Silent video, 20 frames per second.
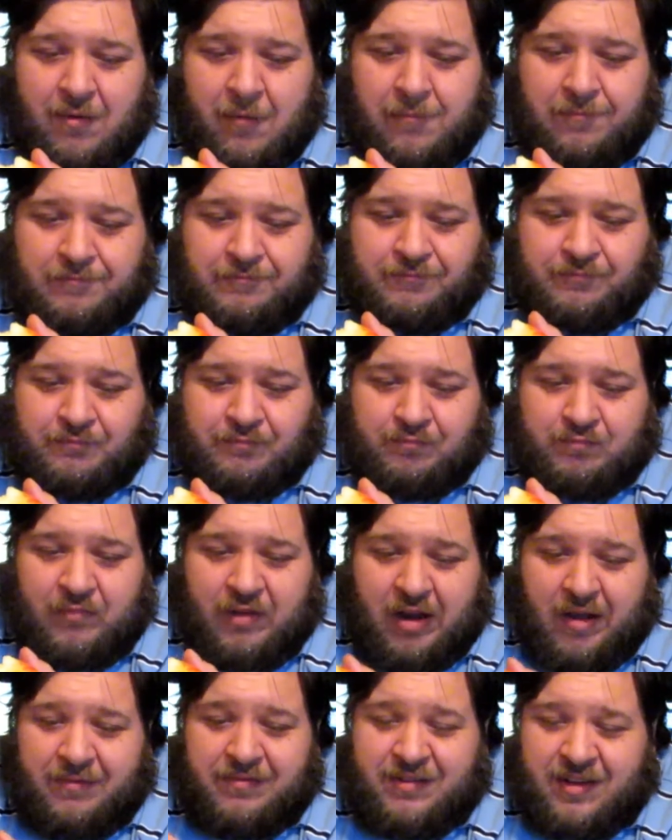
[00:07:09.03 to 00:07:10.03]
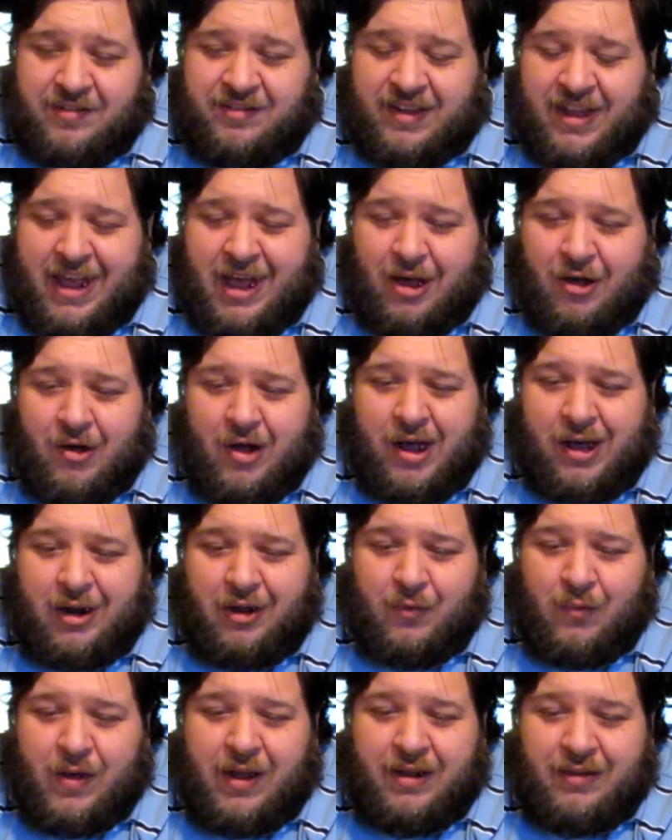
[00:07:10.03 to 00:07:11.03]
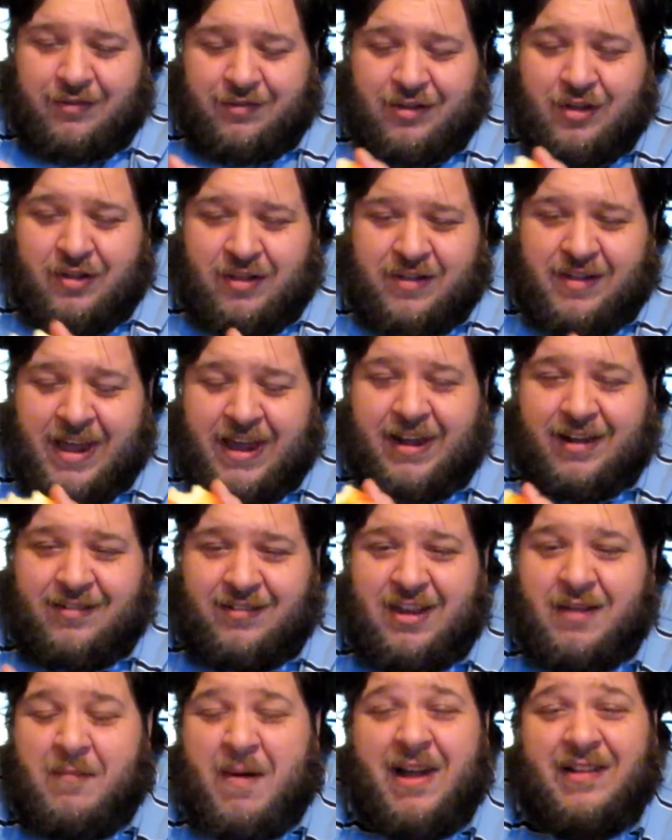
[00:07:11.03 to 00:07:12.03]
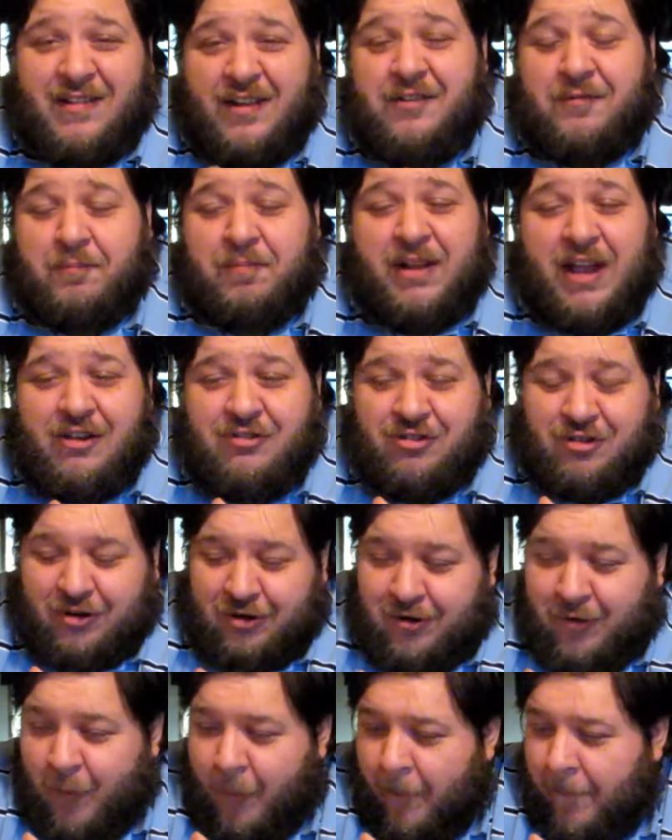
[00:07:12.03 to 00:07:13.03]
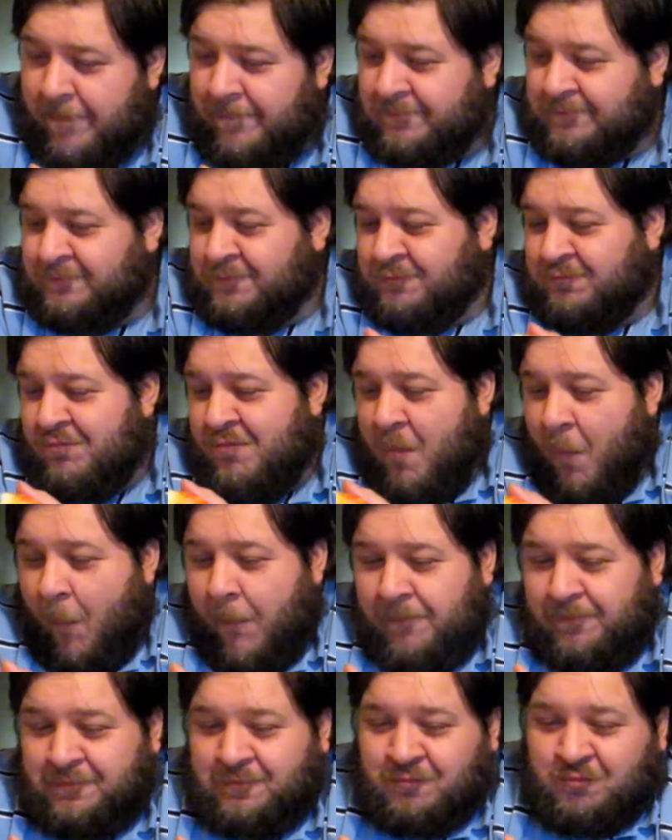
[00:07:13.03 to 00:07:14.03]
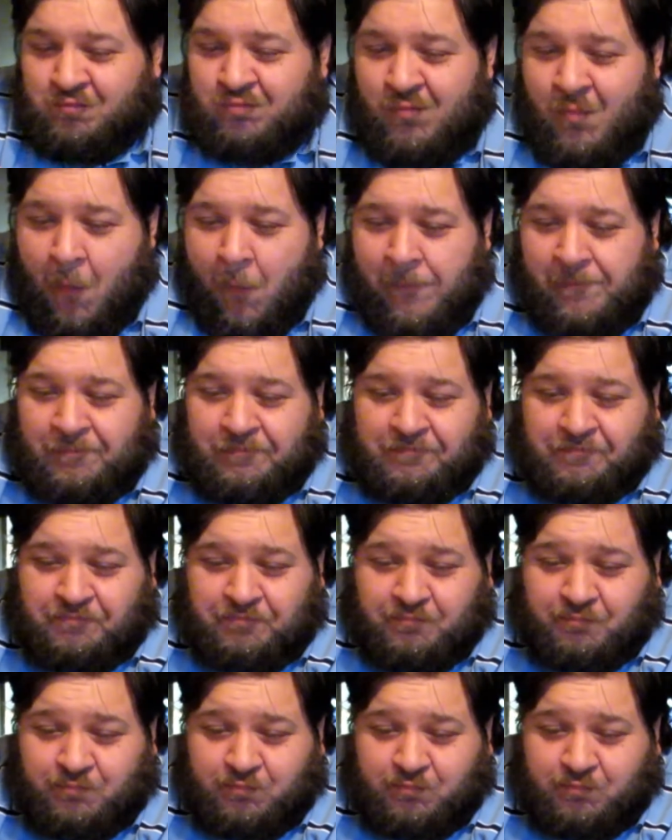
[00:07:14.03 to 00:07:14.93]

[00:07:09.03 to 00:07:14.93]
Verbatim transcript: how hot it was. To see how hot it was so that they could see my displeasure. And you had no displeasure.